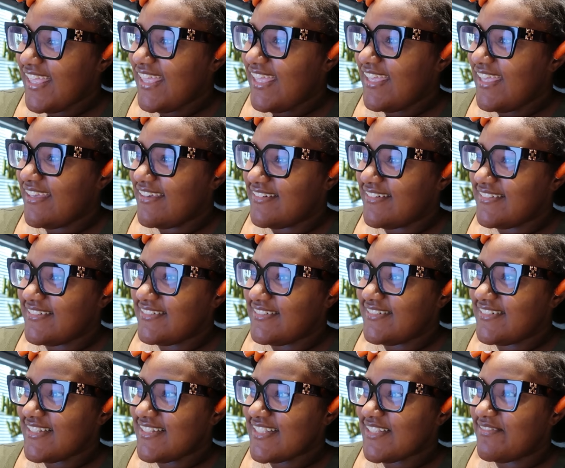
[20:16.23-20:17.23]

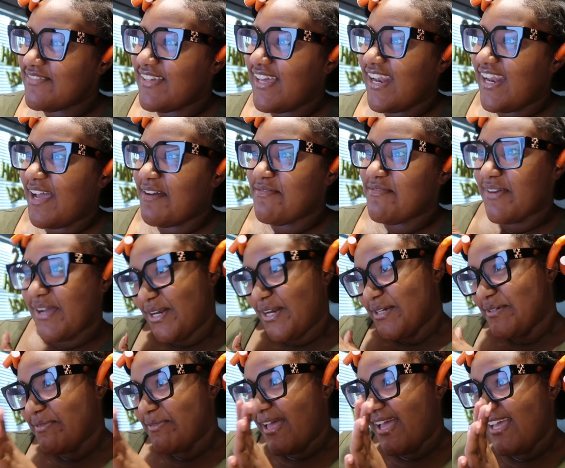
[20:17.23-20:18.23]
Yeah, so we got our
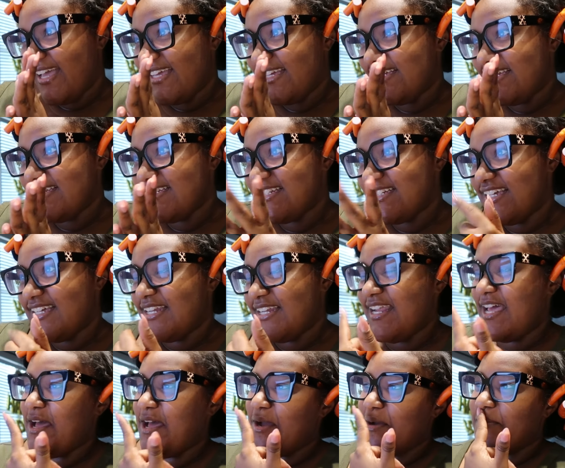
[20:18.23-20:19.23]
product page, and
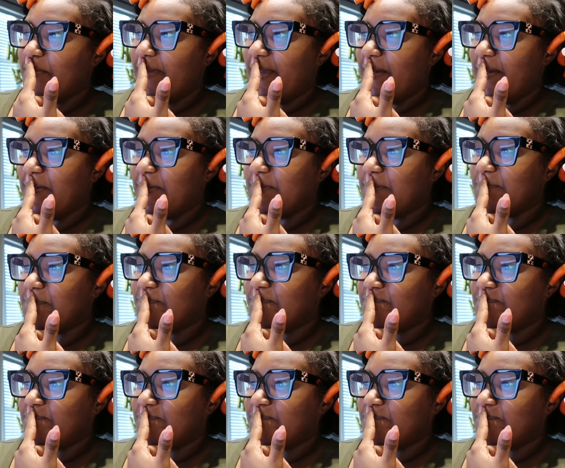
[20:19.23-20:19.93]
now about,